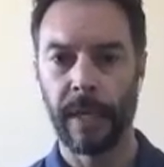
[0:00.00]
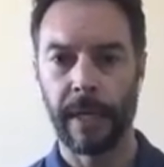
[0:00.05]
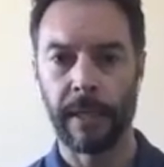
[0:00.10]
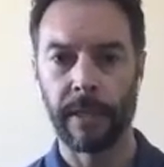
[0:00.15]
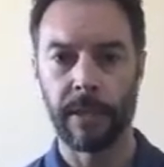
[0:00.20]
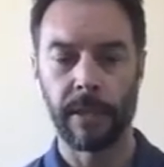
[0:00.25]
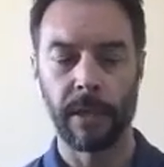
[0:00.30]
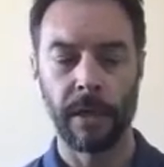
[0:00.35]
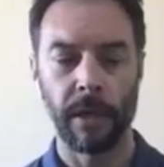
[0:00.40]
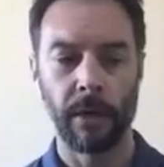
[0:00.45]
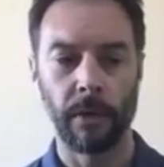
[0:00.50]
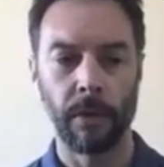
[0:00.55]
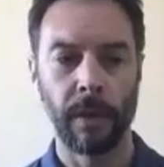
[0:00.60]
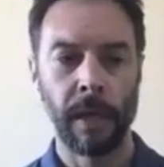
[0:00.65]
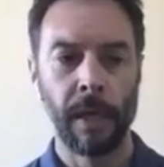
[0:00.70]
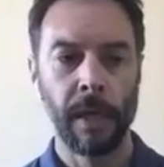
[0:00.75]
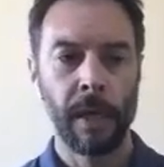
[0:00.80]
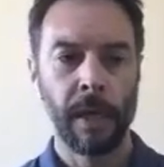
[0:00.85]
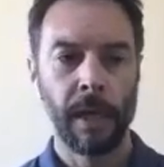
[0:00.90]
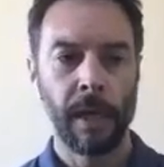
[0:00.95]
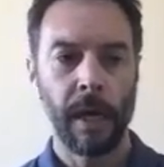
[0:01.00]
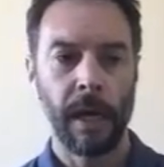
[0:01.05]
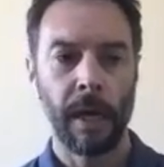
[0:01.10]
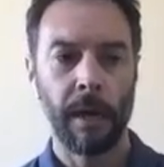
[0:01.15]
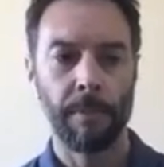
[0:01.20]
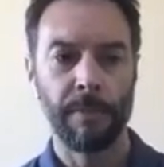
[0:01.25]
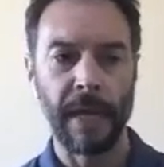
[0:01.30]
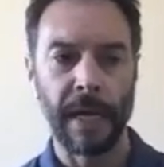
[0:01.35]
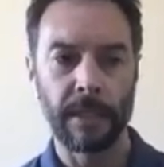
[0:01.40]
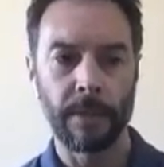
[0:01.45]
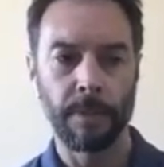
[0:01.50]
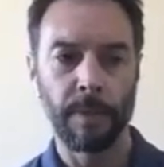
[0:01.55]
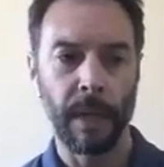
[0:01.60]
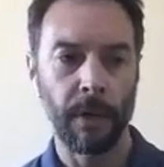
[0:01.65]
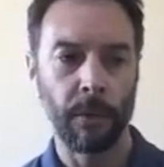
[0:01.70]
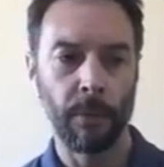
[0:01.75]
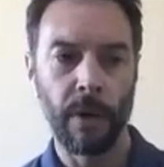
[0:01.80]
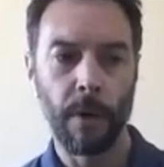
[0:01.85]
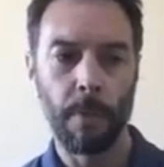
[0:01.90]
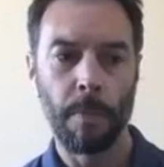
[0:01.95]
And so that's been
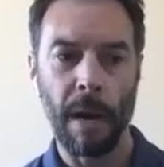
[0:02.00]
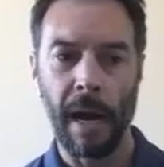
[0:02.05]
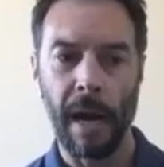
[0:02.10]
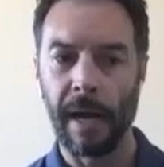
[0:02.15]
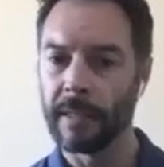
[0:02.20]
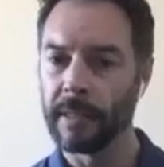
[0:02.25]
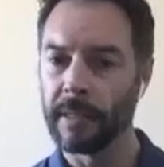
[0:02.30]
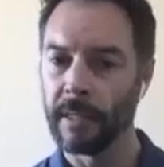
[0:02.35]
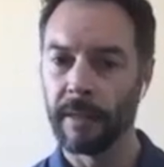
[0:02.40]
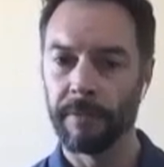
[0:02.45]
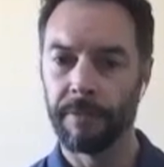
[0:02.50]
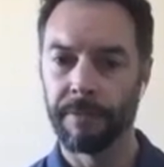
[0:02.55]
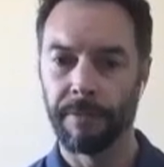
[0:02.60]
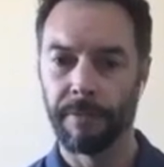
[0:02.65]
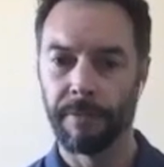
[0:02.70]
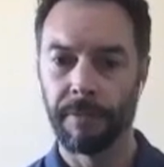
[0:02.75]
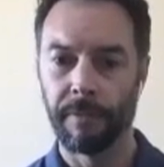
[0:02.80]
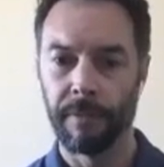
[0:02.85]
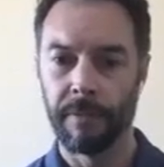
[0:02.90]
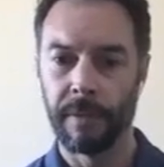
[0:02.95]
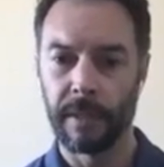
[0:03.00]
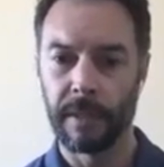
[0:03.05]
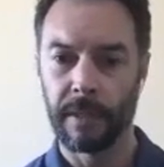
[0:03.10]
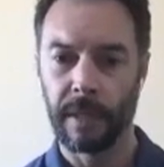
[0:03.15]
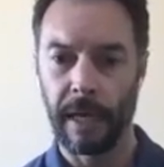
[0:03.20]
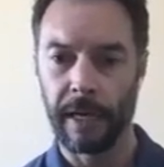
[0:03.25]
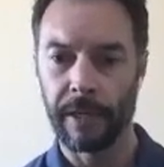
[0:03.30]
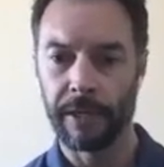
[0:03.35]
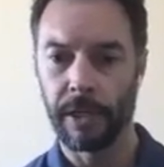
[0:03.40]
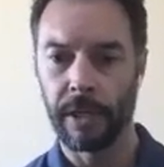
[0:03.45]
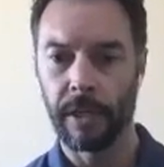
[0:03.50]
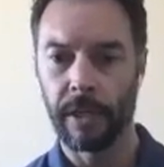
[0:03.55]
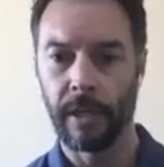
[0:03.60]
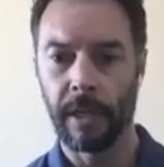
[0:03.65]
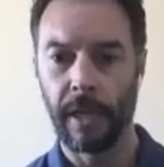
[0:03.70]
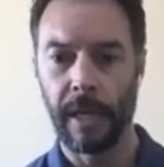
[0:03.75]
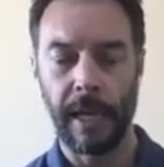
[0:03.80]
a real positive discussion,